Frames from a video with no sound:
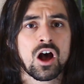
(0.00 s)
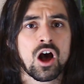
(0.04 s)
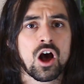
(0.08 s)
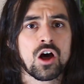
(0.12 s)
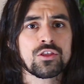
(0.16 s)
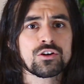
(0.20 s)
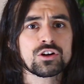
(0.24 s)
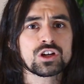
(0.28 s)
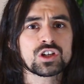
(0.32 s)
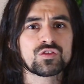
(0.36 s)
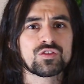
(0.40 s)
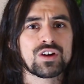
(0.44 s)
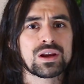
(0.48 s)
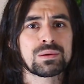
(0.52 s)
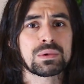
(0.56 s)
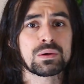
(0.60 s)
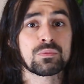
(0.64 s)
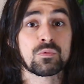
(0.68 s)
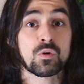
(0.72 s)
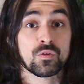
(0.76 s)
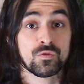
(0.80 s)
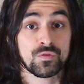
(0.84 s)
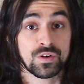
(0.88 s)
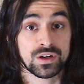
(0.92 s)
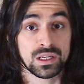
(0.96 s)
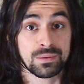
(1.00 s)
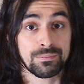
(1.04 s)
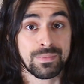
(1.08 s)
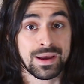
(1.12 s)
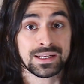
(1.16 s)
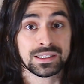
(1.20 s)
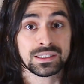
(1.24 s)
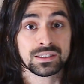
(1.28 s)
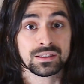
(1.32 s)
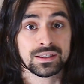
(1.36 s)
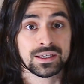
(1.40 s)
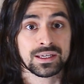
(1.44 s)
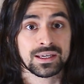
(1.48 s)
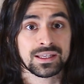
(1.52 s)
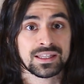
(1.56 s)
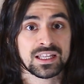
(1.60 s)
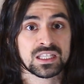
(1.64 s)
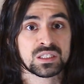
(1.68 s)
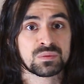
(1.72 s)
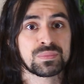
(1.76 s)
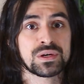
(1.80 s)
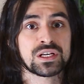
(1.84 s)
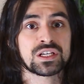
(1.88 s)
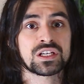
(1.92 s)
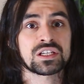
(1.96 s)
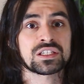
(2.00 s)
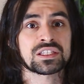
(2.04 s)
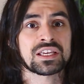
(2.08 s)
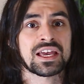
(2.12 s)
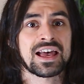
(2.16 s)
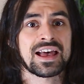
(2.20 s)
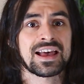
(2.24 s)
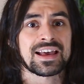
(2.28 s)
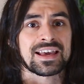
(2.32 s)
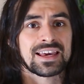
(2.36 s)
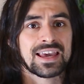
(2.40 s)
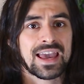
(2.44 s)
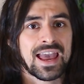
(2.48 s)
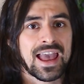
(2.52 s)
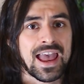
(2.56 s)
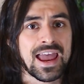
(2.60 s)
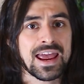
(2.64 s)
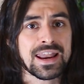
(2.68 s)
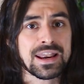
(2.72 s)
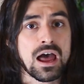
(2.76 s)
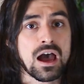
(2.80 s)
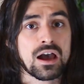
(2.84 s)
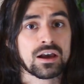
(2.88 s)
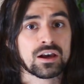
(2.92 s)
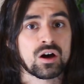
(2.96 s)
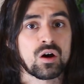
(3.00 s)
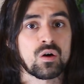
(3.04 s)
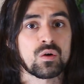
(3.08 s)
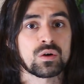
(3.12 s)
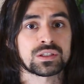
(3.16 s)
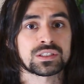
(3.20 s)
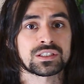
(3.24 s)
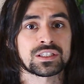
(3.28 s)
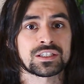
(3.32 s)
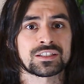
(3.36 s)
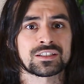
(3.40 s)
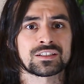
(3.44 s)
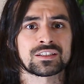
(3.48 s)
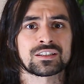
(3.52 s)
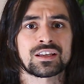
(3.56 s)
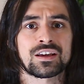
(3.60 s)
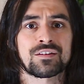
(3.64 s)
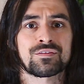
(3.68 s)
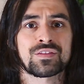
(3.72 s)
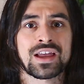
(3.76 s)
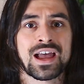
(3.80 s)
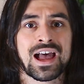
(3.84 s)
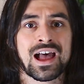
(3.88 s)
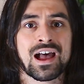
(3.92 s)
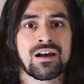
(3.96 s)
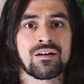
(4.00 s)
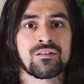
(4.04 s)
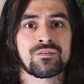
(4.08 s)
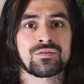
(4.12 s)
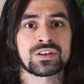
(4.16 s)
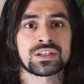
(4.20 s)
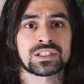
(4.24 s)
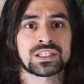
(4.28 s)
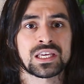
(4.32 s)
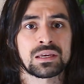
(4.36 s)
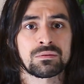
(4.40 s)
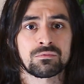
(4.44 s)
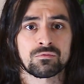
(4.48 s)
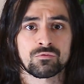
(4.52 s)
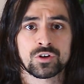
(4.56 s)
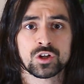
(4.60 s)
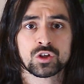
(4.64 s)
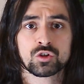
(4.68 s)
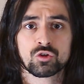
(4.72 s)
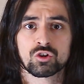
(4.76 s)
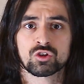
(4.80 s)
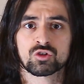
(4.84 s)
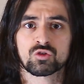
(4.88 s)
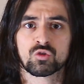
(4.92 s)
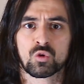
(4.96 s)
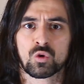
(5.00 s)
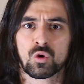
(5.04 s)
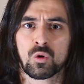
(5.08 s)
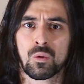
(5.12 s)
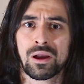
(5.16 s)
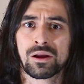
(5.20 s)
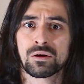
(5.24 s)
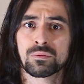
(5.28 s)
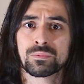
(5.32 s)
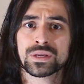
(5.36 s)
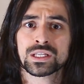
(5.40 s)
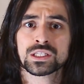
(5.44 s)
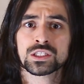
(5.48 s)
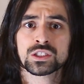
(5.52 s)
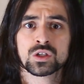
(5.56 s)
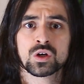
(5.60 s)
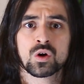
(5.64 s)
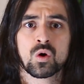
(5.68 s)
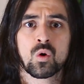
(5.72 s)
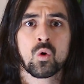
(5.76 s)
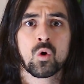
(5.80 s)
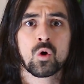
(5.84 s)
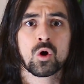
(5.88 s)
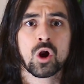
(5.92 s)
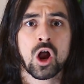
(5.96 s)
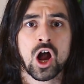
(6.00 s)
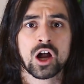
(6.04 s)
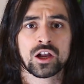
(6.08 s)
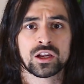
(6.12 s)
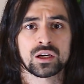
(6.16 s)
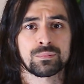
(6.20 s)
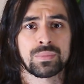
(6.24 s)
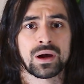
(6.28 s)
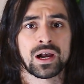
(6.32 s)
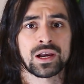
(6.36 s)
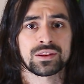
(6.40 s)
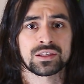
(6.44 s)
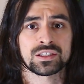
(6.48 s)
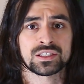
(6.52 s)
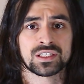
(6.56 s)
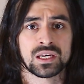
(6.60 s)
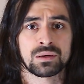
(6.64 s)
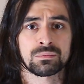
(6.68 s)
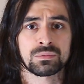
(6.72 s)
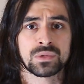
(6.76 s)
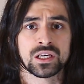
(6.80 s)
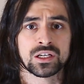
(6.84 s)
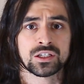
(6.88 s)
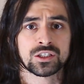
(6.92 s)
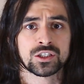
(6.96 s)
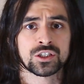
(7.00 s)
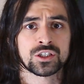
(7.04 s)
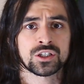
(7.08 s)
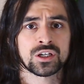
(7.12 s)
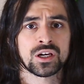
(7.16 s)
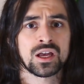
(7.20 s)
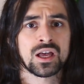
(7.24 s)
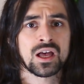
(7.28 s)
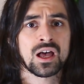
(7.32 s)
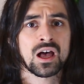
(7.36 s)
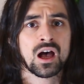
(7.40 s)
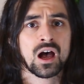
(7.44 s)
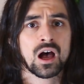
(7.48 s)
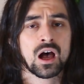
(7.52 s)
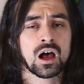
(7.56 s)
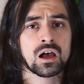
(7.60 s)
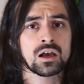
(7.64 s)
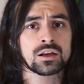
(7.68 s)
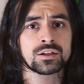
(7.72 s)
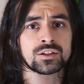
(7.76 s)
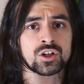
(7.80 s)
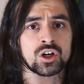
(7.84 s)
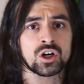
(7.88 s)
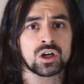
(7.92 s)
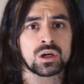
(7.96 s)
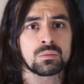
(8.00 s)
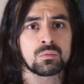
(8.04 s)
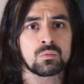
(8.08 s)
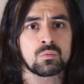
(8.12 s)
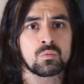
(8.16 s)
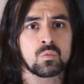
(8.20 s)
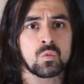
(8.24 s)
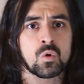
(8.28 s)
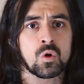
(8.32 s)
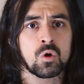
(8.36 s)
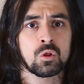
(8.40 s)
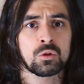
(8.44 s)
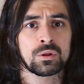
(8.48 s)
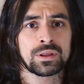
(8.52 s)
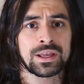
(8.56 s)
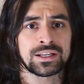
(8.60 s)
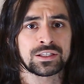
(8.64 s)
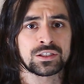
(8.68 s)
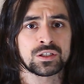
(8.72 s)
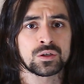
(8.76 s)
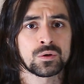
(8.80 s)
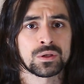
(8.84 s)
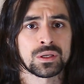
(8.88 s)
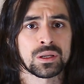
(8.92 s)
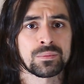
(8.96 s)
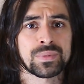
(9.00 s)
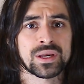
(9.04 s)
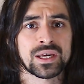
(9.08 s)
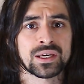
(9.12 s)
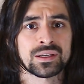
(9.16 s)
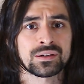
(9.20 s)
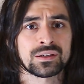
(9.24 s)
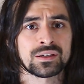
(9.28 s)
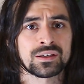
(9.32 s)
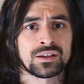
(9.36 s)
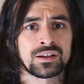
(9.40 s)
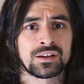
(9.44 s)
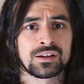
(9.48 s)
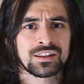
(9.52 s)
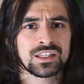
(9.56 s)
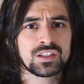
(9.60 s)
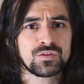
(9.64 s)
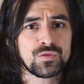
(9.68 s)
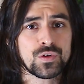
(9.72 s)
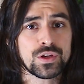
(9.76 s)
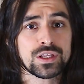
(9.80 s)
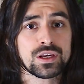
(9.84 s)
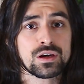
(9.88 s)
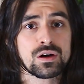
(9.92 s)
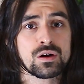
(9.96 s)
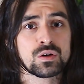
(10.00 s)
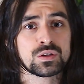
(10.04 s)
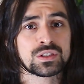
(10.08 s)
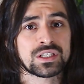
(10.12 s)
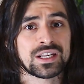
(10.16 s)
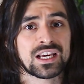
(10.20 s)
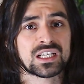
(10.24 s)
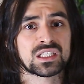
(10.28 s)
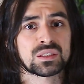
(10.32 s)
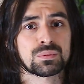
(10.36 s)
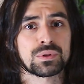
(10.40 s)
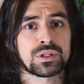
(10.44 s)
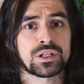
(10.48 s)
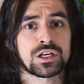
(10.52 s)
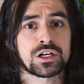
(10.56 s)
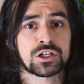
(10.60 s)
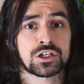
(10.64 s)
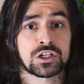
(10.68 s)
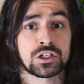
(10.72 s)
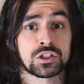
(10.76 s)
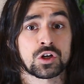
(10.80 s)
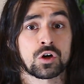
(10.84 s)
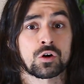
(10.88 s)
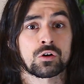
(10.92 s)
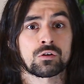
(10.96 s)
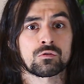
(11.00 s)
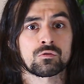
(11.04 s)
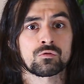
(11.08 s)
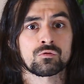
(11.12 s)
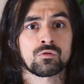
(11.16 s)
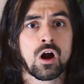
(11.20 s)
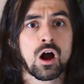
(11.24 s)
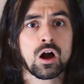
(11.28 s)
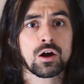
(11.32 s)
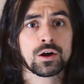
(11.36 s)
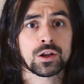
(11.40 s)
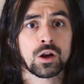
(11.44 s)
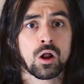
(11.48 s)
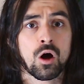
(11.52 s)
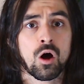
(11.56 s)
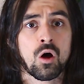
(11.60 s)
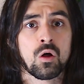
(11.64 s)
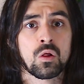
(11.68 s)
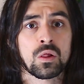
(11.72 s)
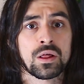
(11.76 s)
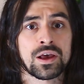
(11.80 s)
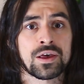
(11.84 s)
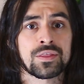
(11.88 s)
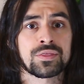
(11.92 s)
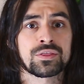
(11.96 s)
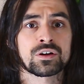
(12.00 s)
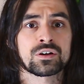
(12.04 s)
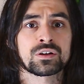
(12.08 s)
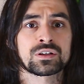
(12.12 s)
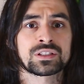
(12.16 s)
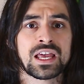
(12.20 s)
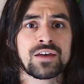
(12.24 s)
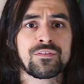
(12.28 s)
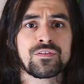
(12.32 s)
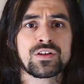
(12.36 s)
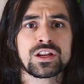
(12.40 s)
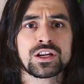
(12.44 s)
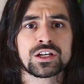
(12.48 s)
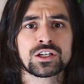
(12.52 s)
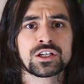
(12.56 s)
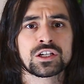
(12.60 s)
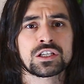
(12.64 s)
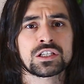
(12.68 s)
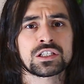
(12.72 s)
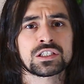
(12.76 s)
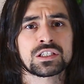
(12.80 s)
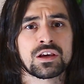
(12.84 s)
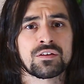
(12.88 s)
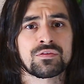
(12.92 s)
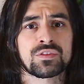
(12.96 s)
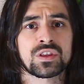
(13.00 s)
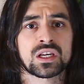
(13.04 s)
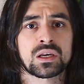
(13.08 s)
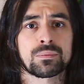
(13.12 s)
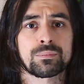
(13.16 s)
Others frame it more fundamentally, that species cannot coexist if they have the same resource requirements or occupy the same niche, a term we'll get to in a bit. These videos and explanations aren't wrong at all, and their definitions of the